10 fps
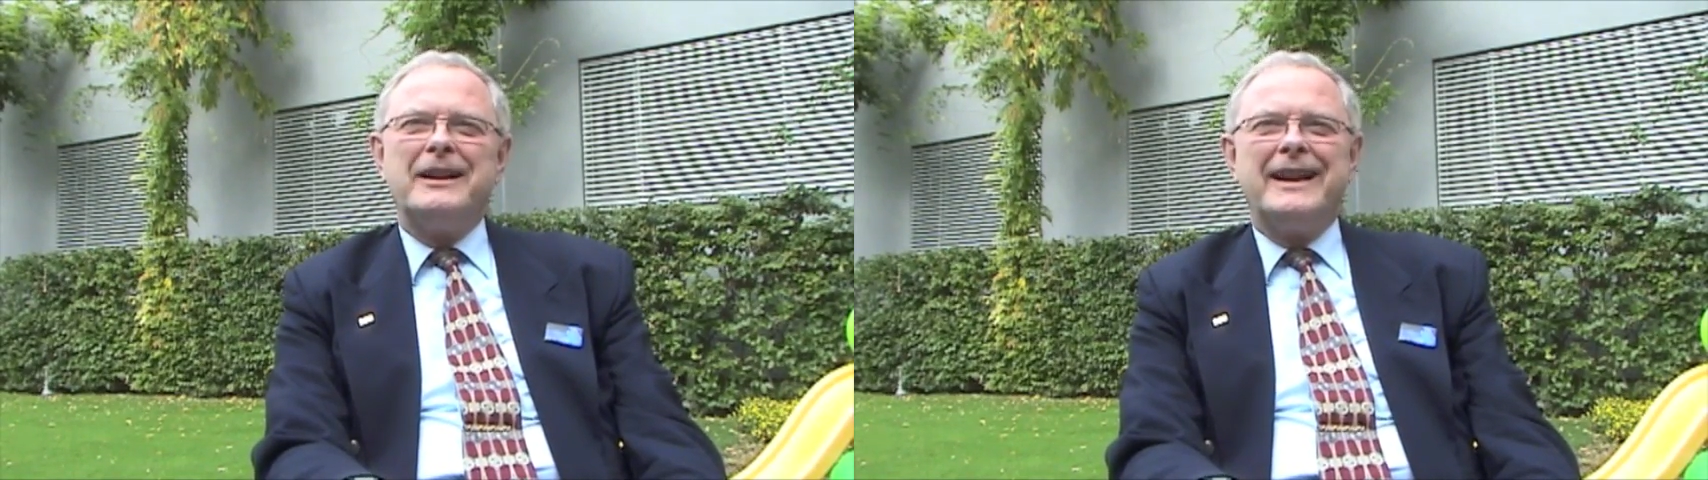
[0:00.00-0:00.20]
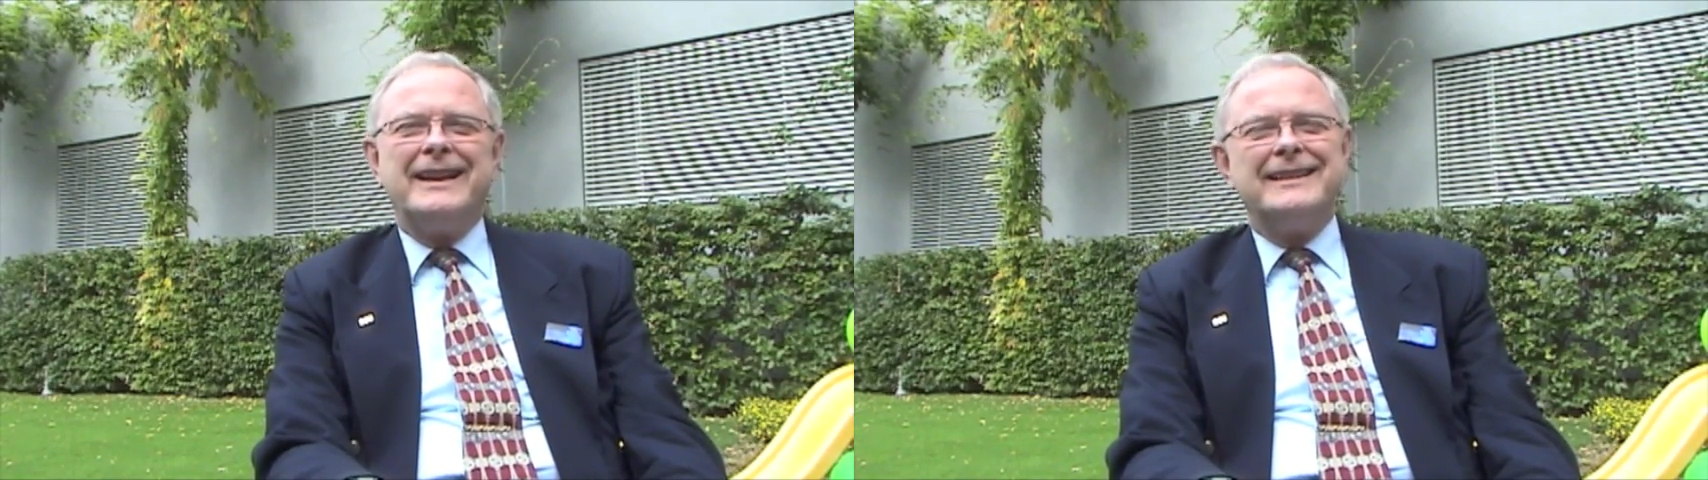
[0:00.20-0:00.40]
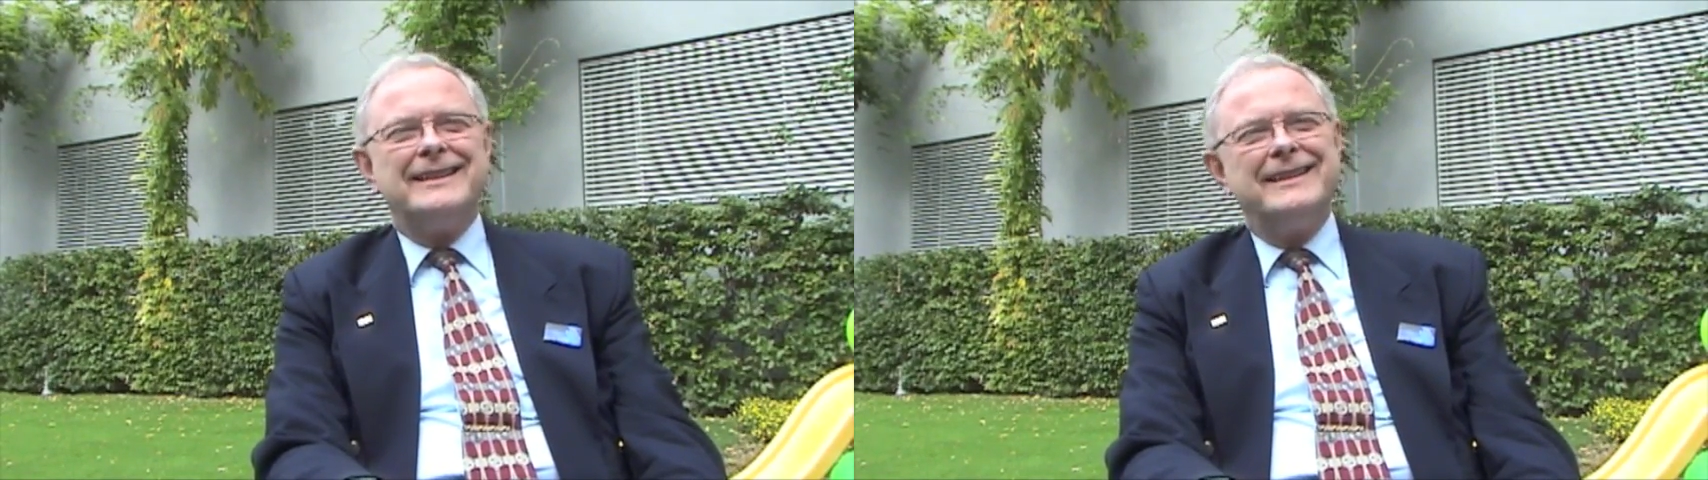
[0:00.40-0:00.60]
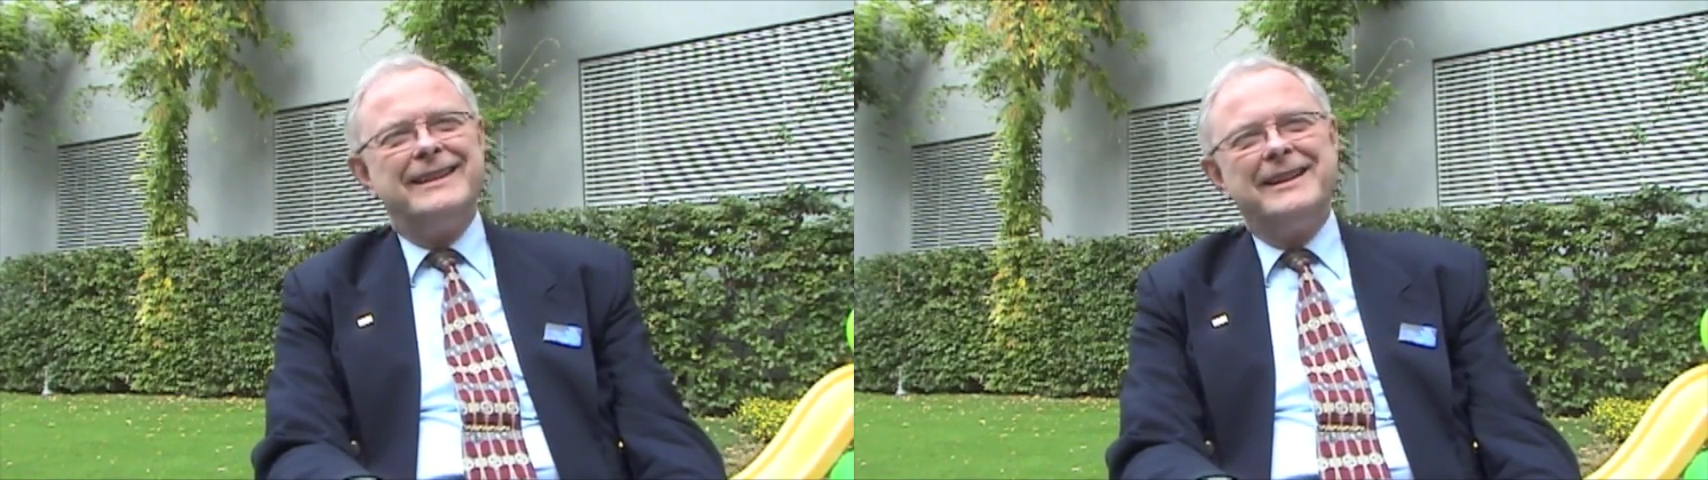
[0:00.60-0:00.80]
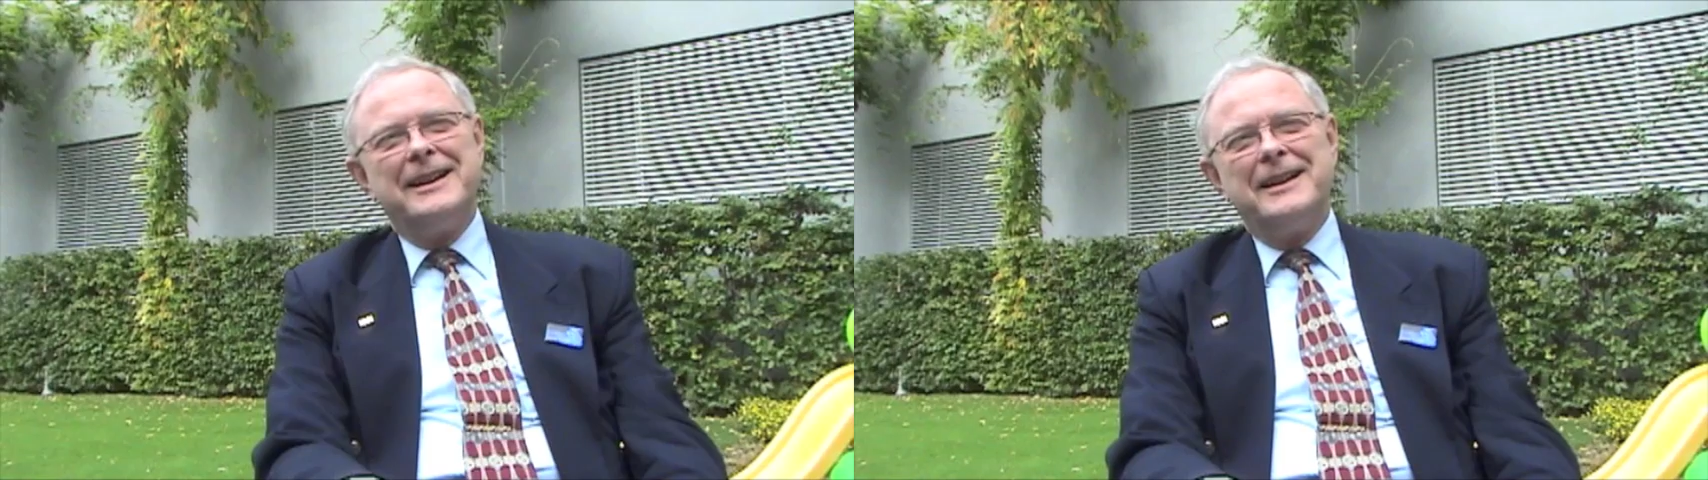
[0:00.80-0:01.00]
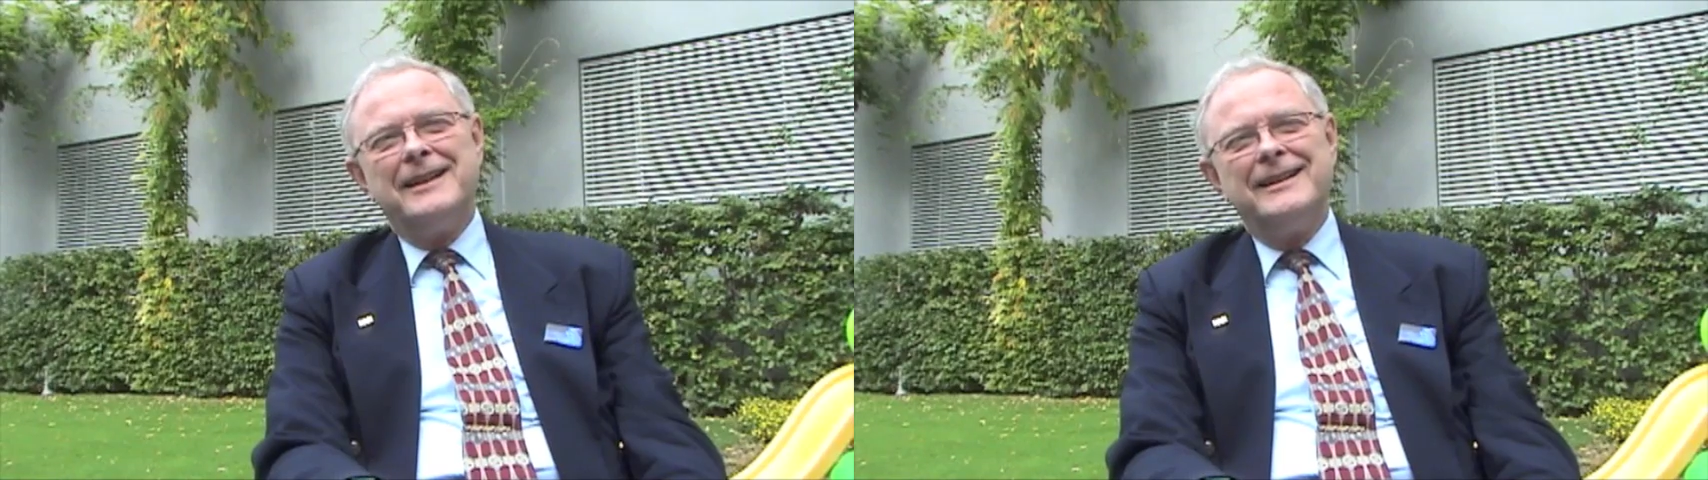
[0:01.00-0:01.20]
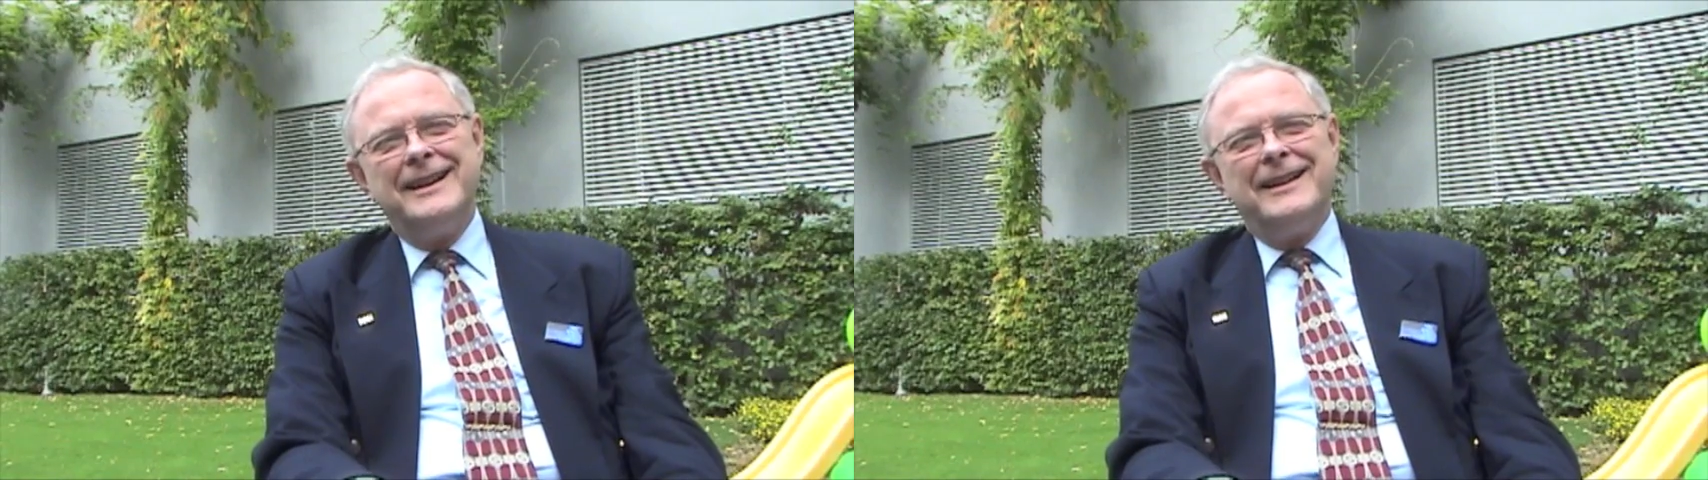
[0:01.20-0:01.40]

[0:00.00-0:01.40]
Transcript: and uh,